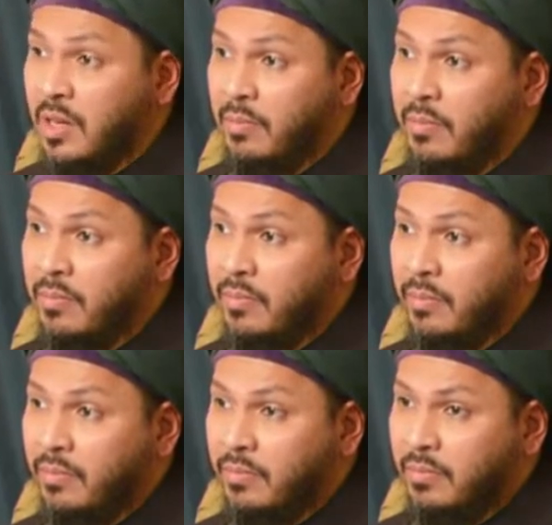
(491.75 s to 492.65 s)

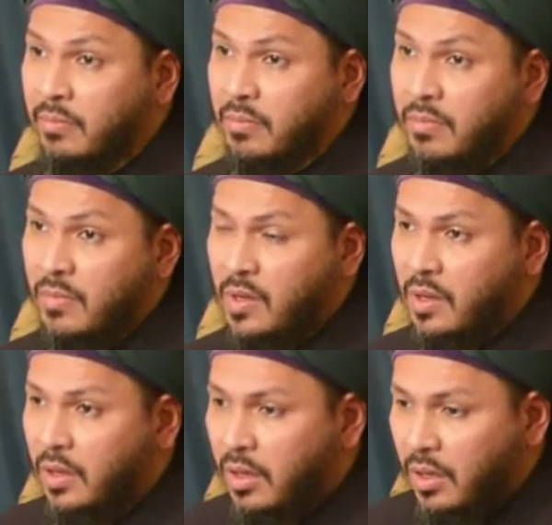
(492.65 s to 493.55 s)

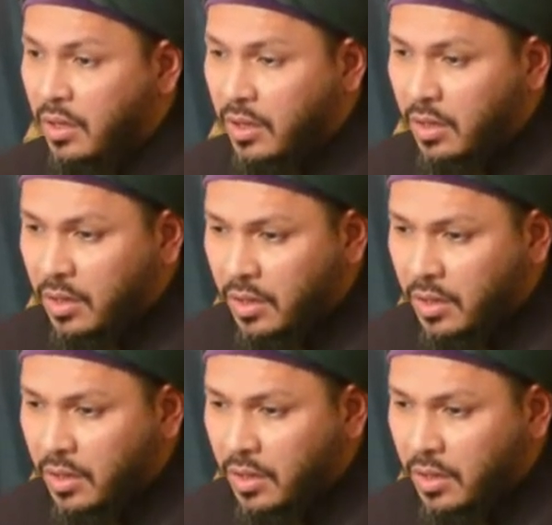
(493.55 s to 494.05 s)
Nothing is said.